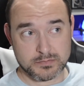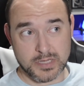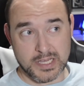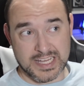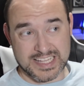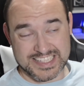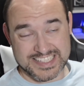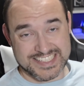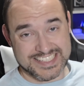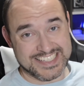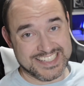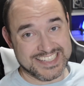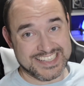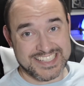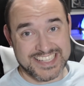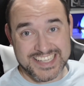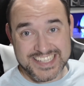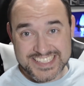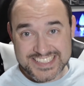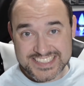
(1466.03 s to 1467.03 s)
LED
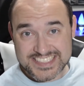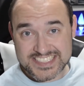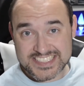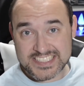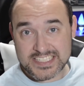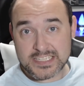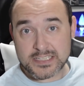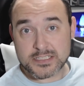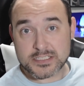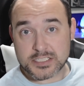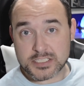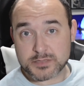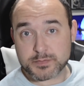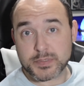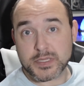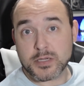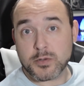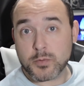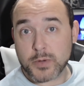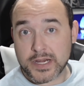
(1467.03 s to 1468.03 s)
lights, just
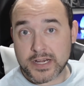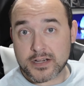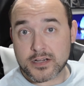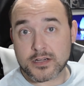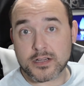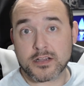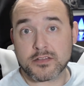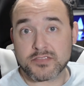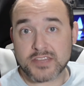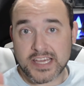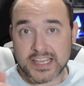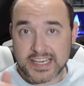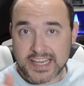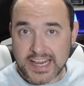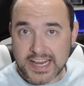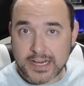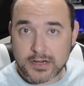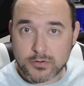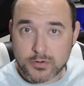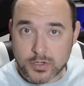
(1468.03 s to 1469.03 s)
be aware of that
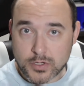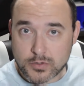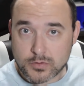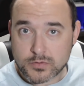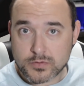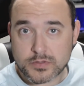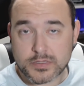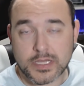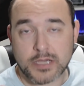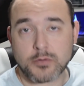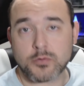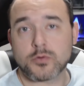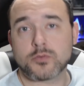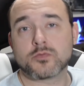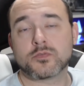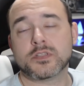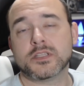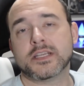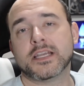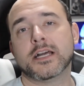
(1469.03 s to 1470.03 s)
arrow. That will
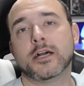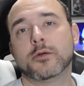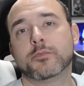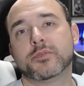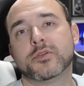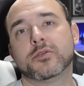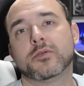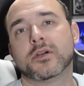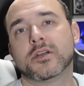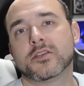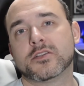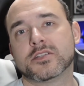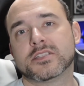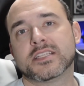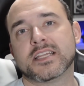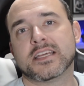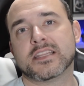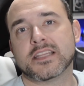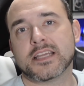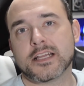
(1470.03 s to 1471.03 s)
really help you
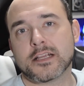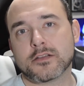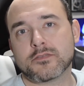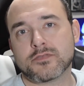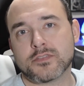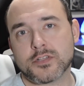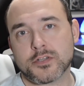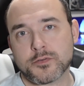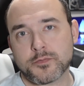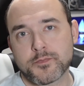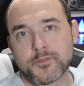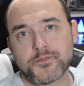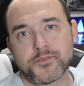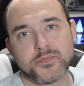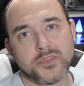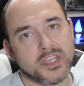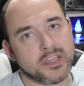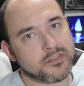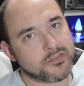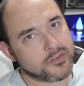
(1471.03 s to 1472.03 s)
understand the airflow.
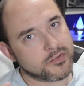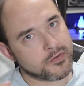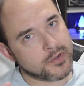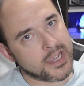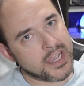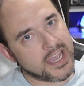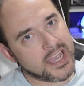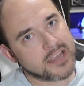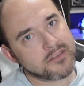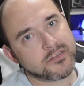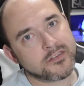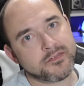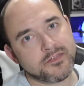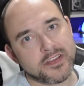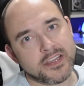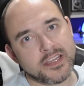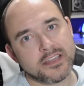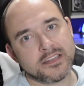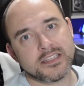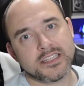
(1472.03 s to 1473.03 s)
If you have a
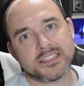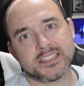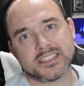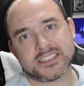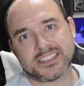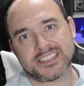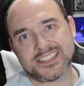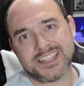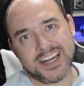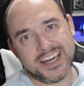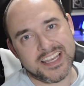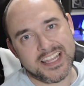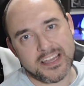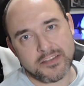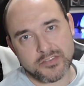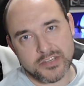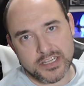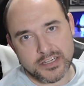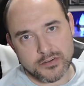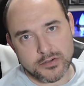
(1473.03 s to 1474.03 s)
fan that does not have
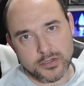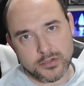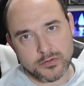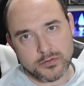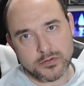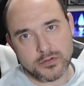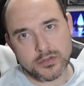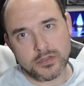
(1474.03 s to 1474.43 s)
an arrow,